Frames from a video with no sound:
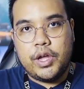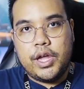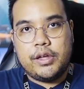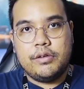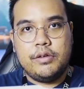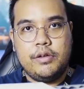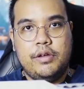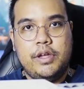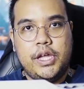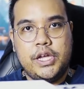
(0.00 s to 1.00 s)
okay
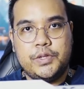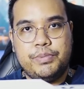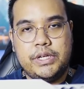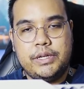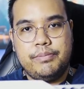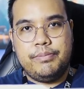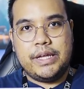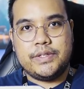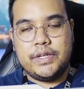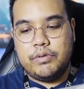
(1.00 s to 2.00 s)
HP
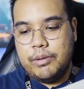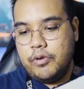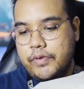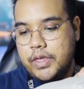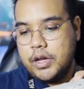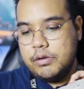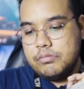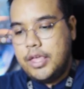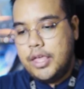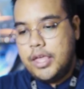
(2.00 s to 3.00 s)
plastic wrap over there
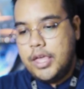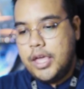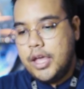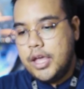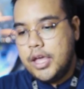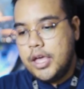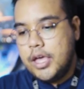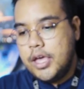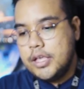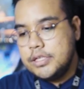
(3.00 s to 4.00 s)

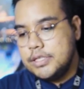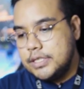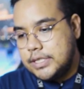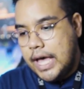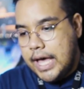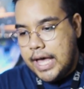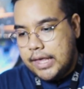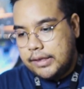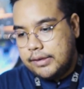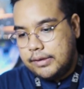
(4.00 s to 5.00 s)
and
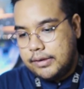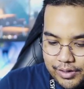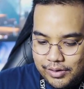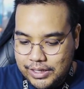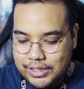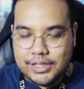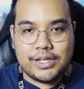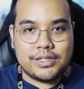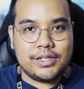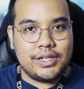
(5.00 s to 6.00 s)
zas okay this
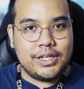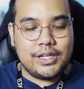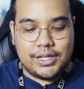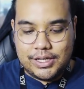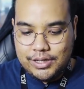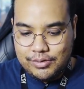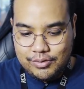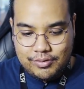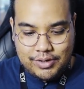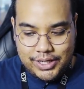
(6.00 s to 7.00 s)
actually
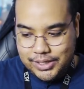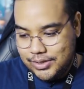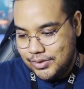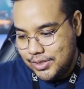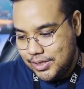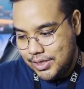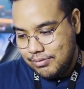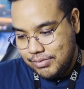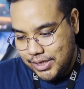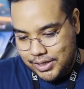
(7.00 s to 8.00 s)
look quite
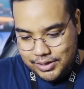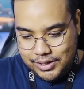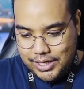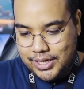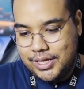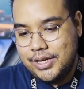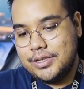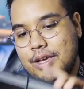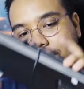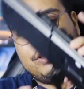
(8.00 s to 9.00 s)
interesting but okay
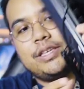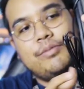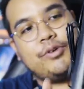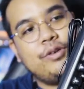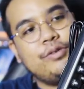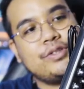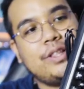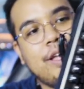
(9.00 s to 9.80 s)
here's how the keyboard looks